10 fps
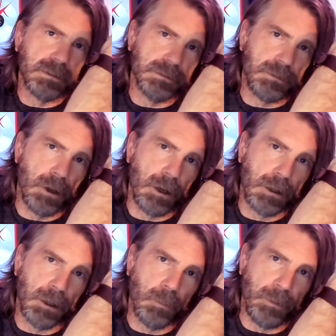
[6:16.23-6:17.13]
is
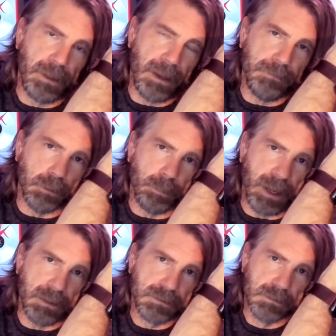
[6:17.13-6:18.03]
darker with heavier
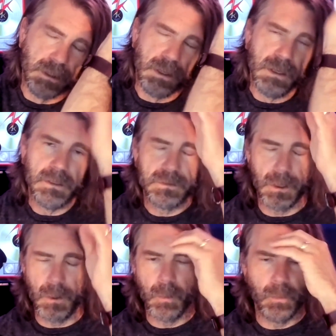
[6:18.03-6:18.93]
bass.
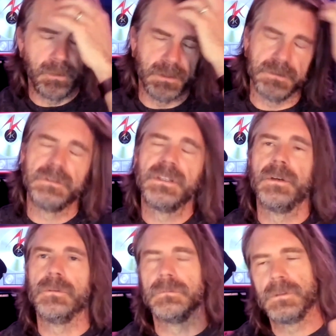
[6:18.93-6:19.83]
So there's a
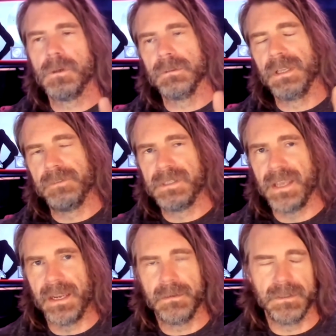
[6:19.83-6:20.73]
tilt called
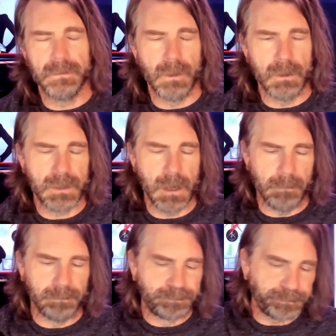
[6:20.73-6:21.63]
levitate in
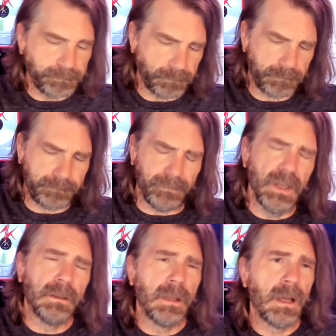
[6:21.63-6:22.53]
LolComp.
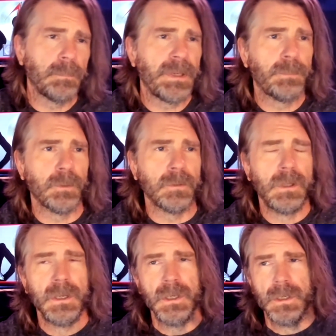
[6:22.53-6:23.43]
And a lot of people,
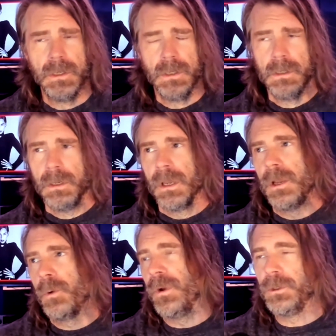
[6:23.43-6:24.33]

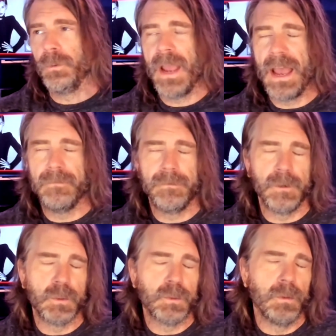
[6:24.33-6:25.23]
when you have a
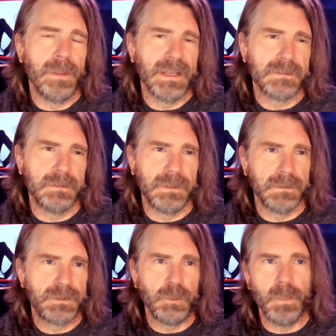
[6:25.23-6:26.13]
vocal that's a
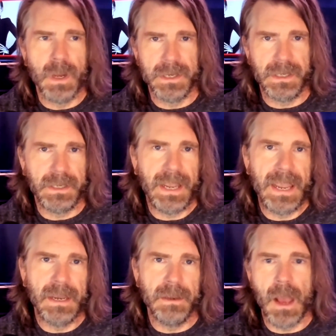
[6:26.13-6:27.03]
little too muddy
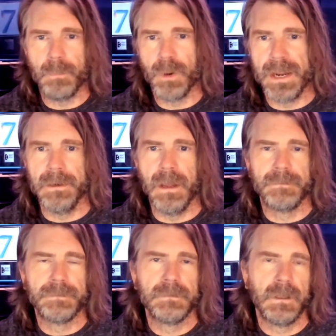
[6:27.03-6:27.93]
and not bright
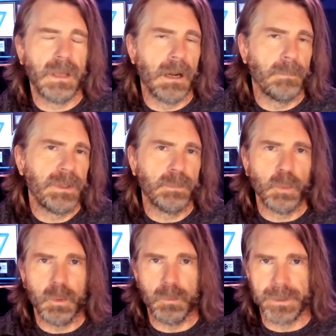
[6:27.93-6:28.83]
enough, a lot of
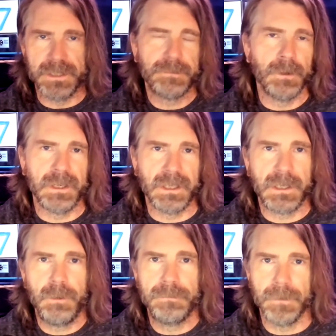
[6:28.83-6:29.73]
people will reach for an
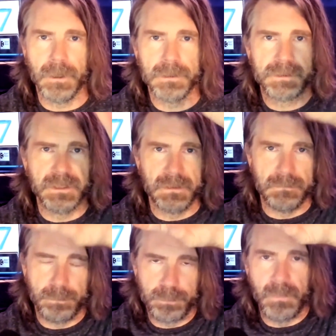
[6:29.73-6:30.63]
EQ first
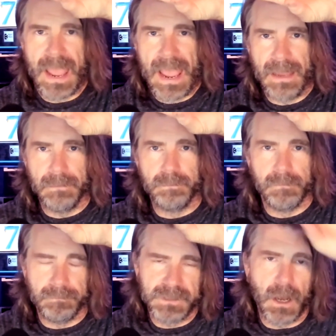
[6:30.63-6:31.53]
and add
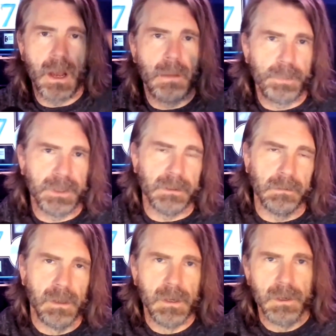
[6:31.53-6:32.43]
top and
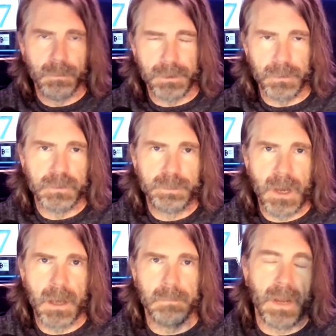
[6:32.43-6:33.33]
reduce
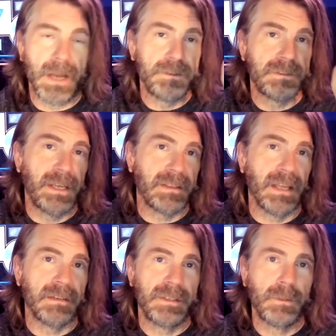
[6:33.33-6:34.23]
bottom. I just take
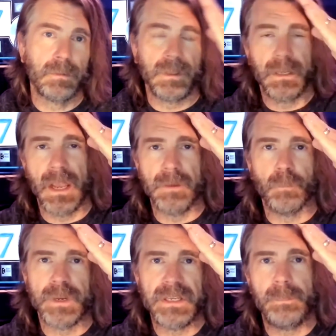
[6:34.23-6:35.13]
that tilt and I
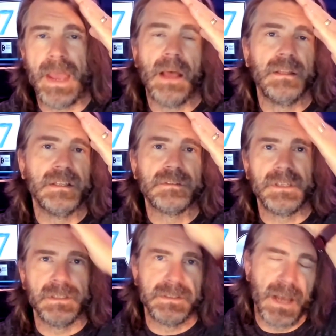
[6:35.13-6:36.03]
rebalance
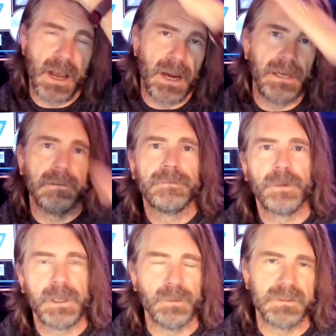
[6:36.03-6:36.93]
the entire
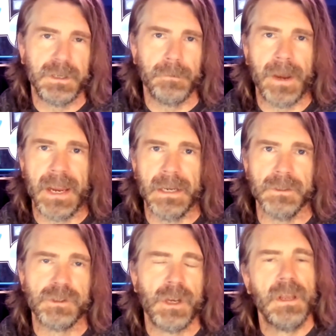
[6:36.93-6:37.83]
frequency
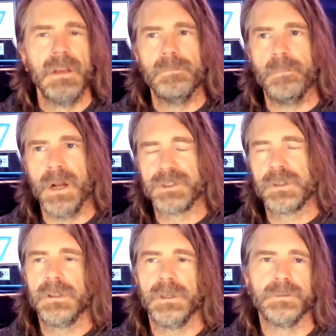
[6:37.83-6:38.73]
range much
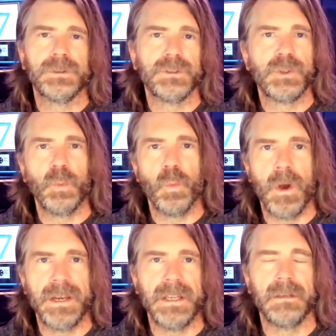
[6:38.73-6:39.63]
closer to
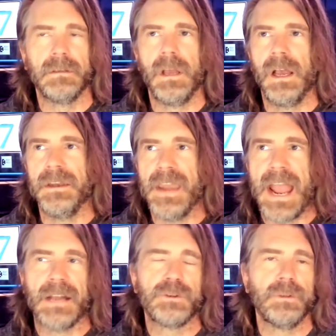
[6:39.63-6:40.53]
what it
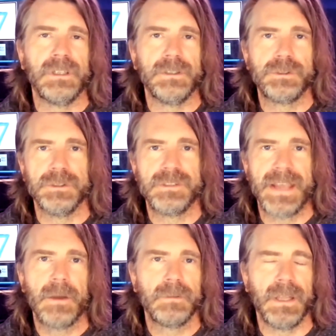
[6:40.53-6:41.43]
naturally should
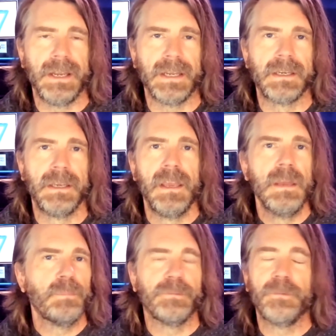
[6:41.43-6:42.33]
sound like
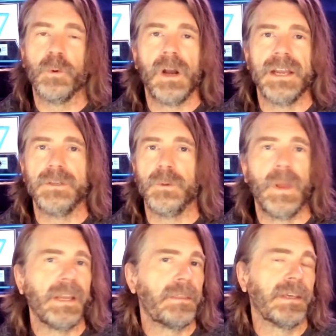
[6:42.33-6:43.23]
before I do
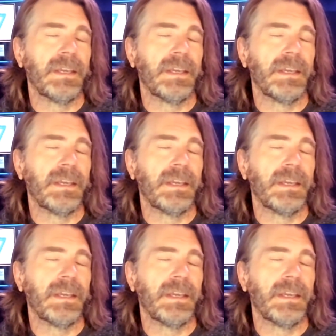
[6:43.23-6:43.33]
anything